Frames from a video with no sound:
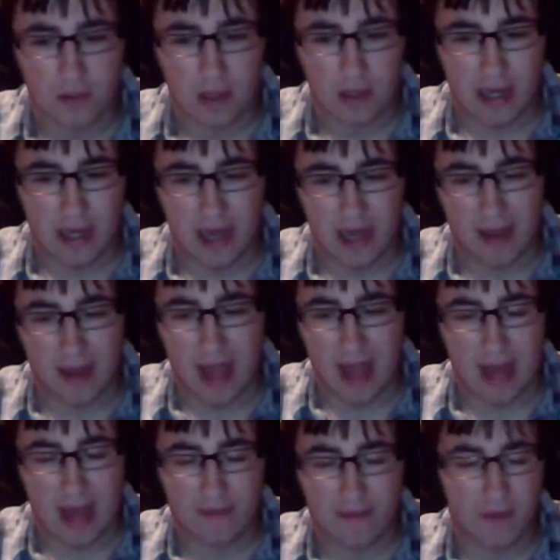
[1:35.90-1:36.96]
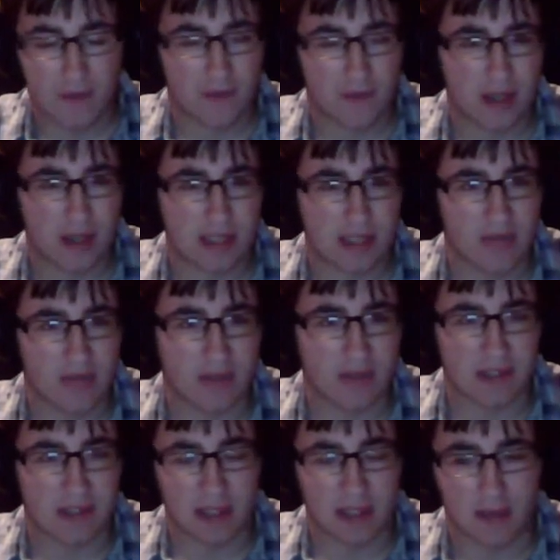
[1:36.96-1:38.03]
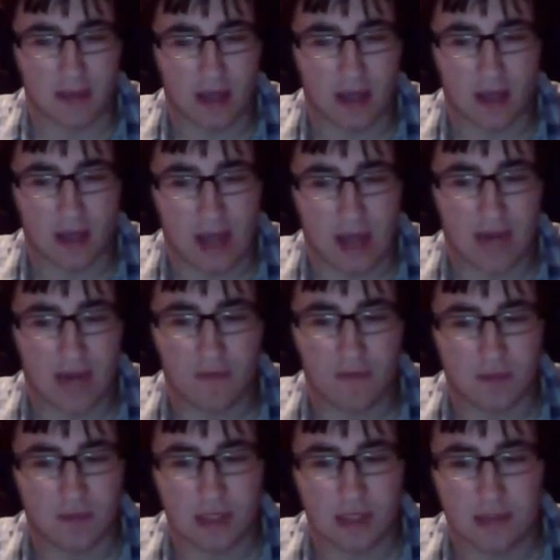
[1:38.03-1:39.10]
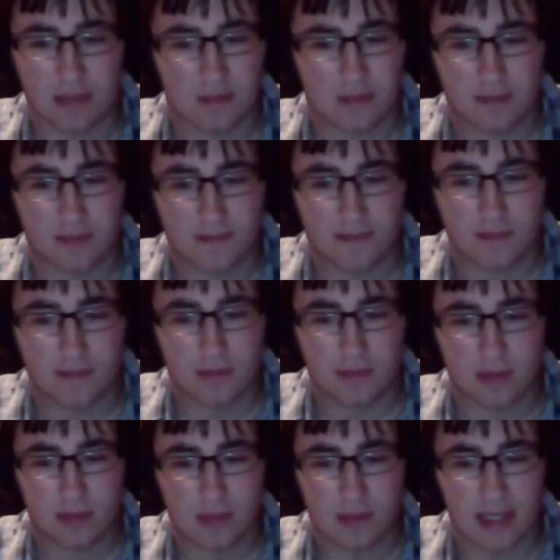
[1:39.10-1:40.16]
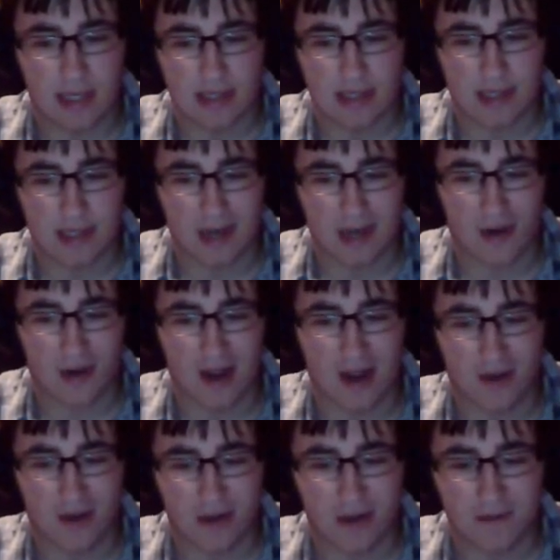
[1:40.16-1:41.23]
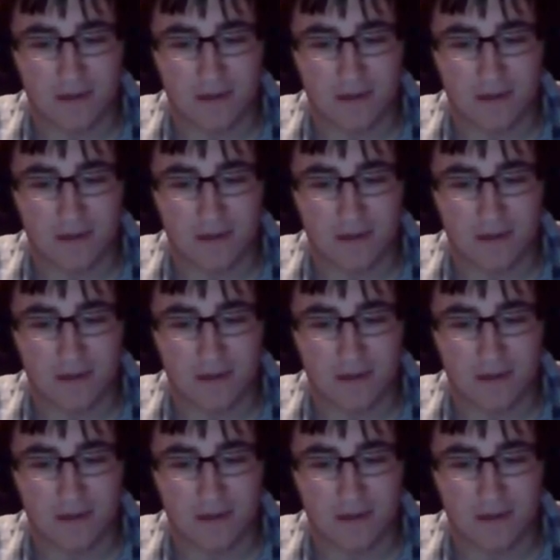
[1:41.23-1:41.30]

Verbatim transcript: And I, I had a few friends, obviously, but a lot of them just didn't stick around.